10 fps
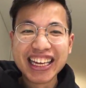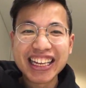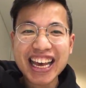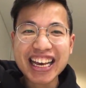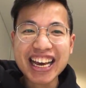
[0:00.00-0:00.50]

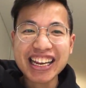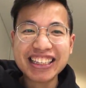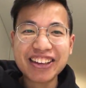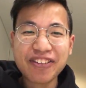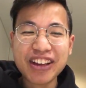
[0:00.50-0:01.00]
That kind
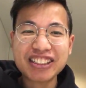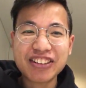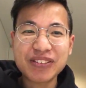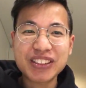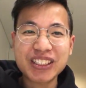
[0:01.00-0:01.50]
of differs
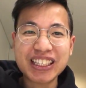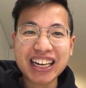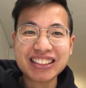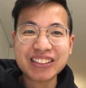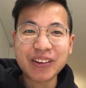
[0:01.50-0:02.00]
from
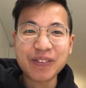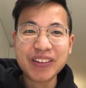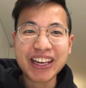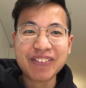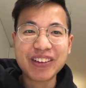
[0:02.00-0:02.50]
today's
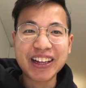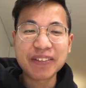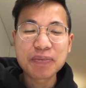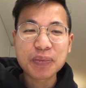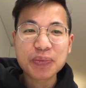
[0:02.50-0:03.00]
topic,
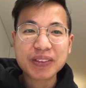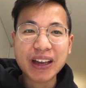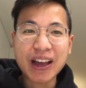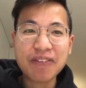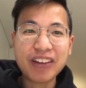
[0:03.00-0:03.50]
but
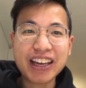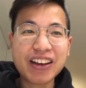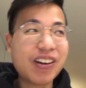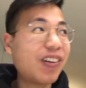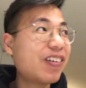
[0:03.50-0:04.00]
I think
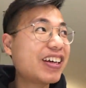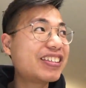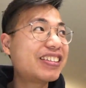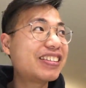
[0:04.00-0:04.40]
I always